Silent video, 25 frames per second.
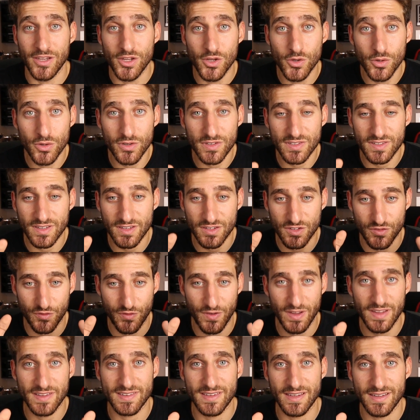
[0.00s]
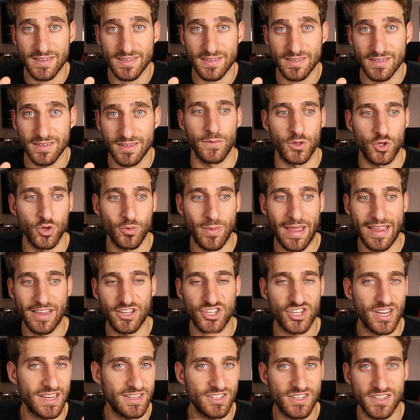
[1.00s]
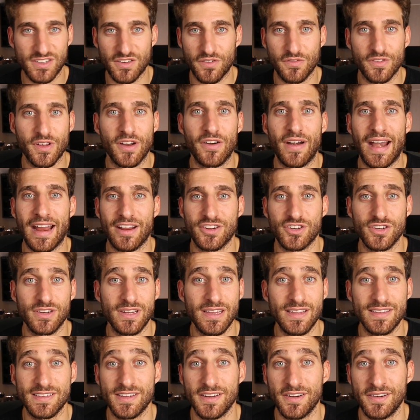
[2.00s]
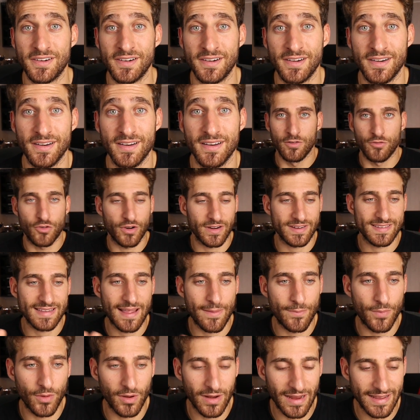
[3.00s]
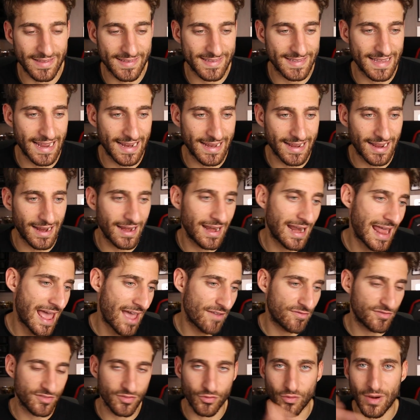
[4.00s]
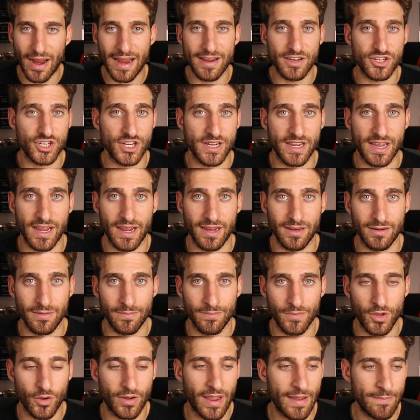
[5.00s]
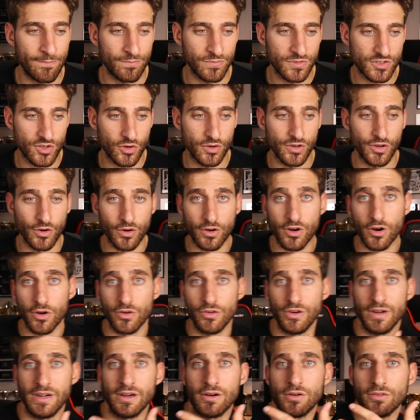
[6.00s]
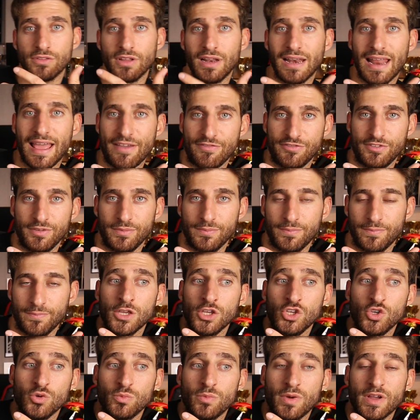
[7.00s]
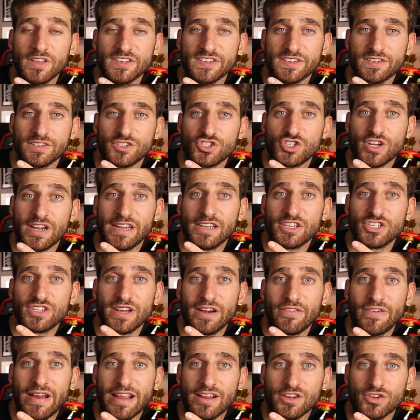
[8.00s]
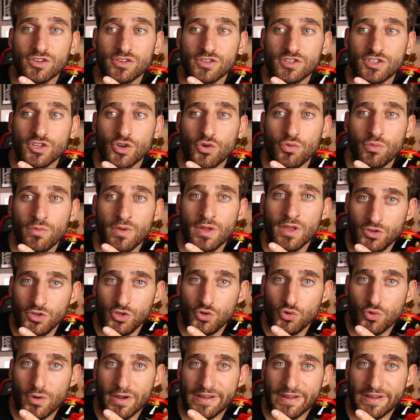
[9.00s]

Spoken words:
use this physics to make changes of direction easier. For example, let's take a left-right chicane, okay? So you're cornering on the left. You must change direction, so you